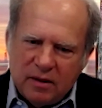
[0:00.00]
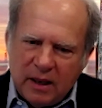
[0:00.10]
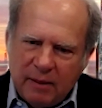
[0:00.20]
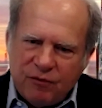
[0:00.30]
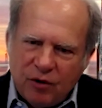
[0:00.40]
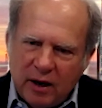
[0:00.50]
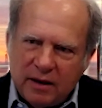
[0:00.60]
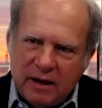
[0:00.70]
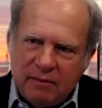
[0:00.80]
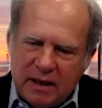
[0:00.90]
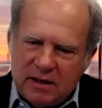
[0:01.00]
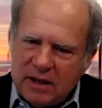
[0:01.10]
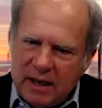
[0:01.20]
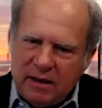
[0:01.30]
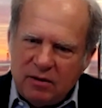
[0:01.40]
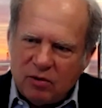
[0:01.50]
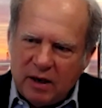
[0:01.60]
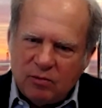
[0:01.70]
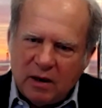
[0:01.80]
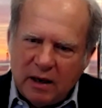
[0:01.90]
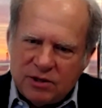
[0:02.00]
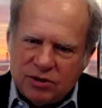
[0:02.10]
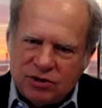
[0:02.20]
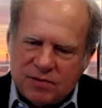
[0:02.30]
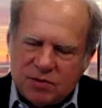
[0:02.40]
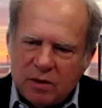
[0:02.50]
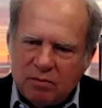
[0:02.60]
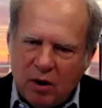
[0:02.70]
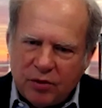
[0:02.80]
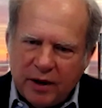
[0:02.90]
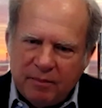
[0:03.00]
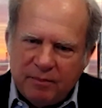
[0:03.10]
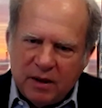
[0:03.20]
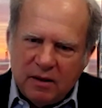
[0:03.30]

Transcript: up front and maintain great relationships with both of them,